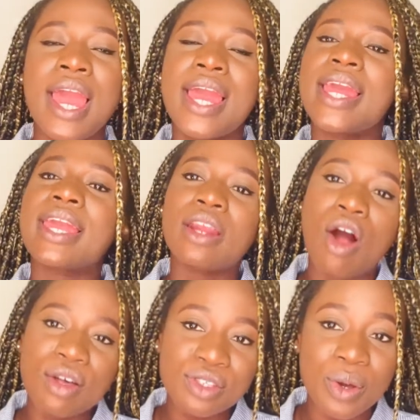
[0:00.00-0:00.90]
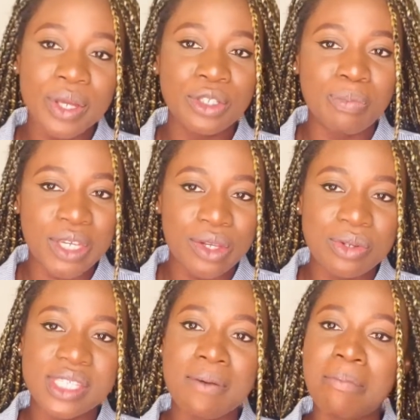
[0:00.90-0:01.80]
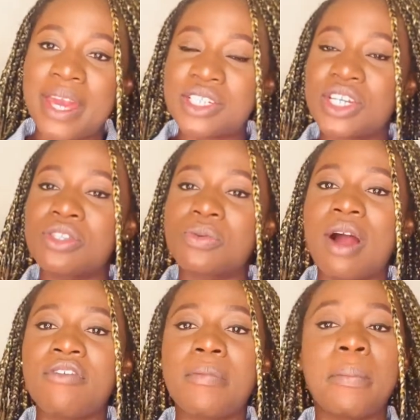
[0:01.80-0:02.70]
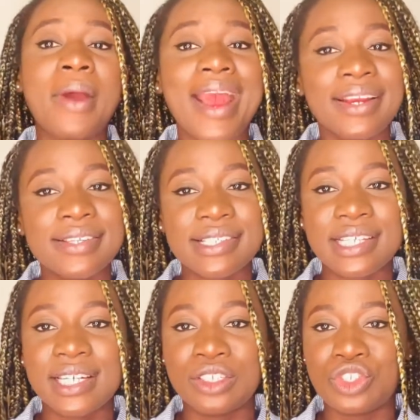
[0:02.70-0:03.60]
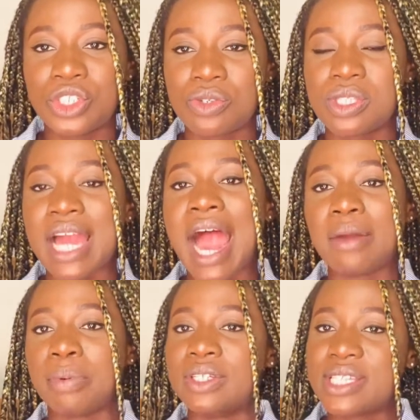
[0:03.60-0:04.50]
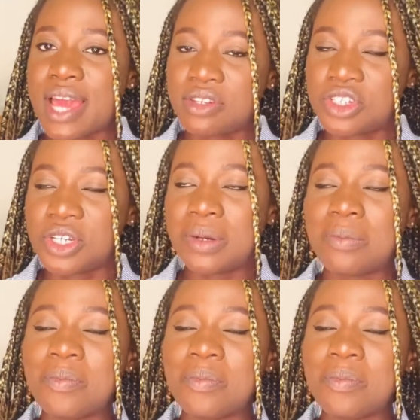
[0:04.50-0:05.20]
It can also be used in patients who have a pregnancy-induced hypertension.